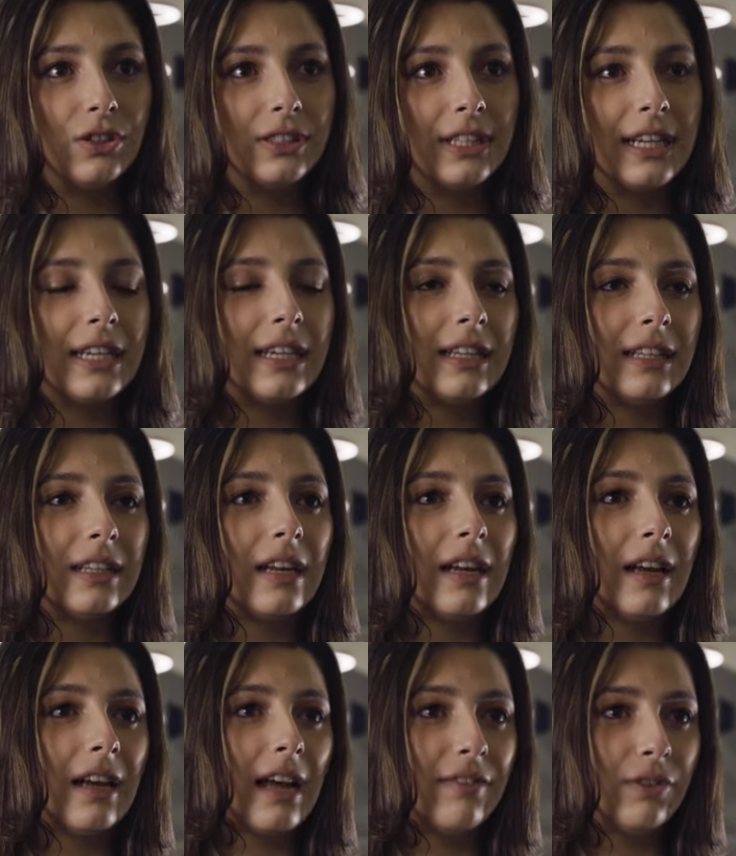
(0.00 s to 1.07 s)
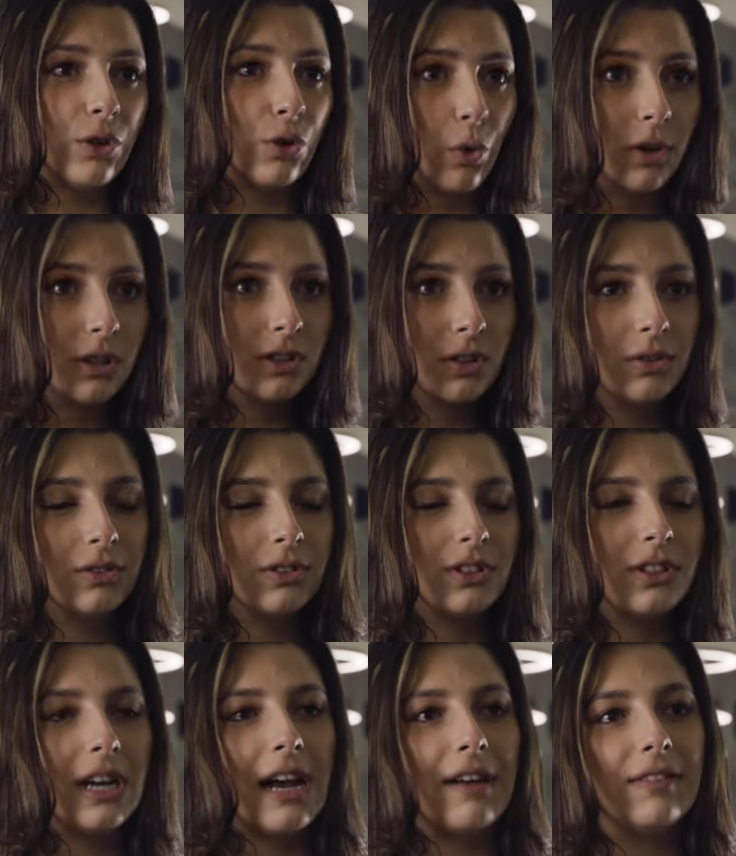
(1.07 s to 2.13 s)
you're taking a heavier course load.
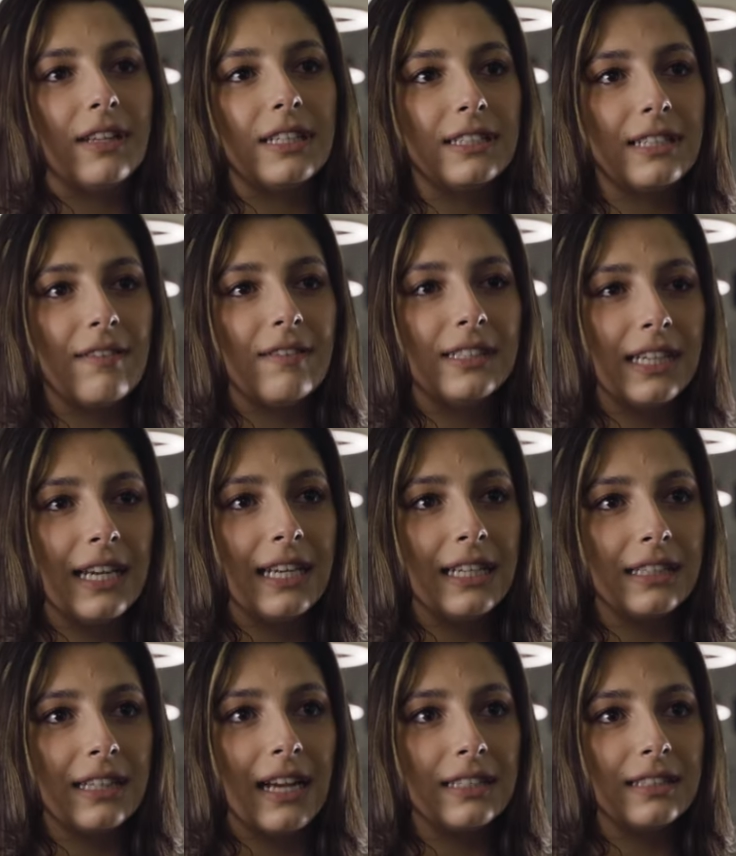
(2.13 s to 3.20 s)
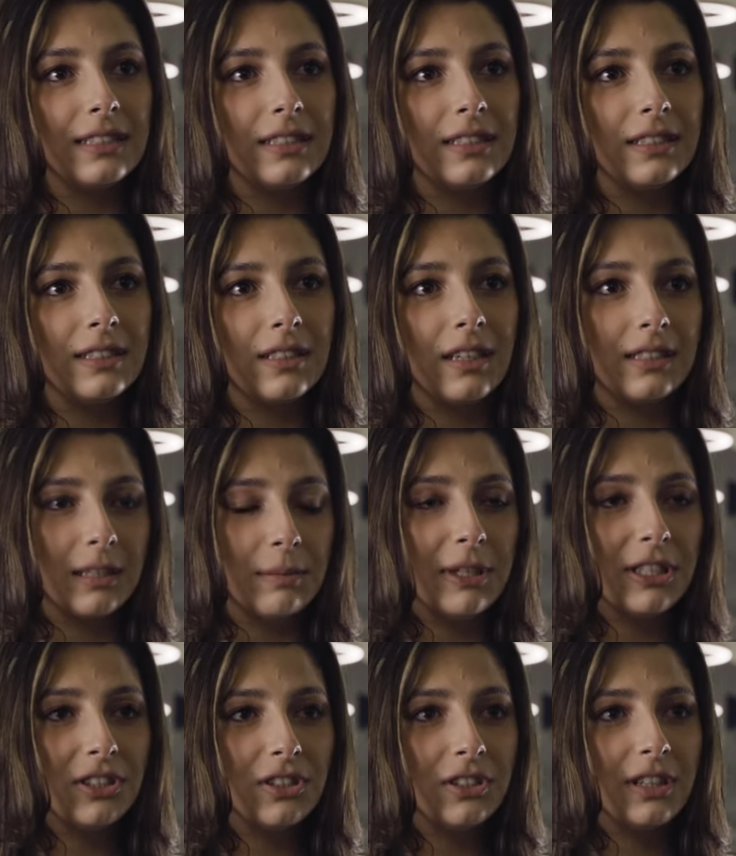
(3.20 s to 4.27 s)
So you have like 7 to 8 classes a
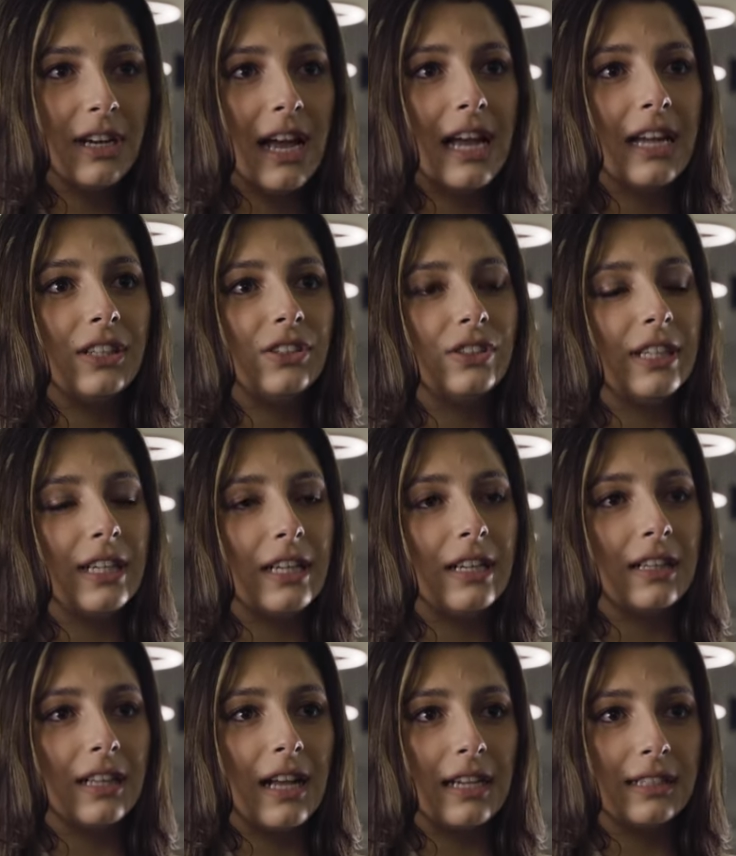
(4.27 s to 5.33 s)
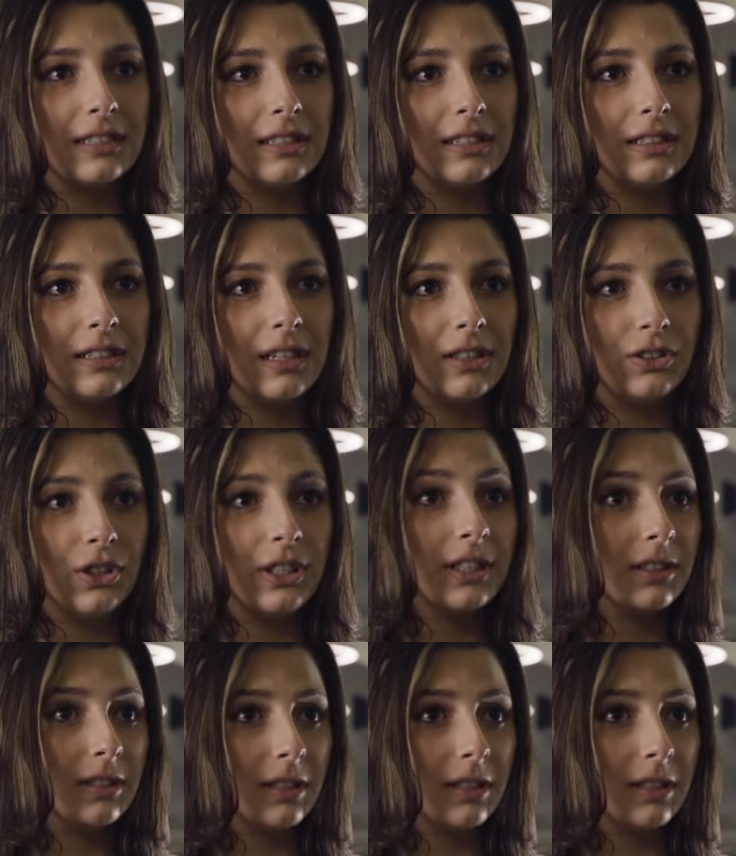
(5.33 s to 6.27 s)
semester, and you're taking classes during the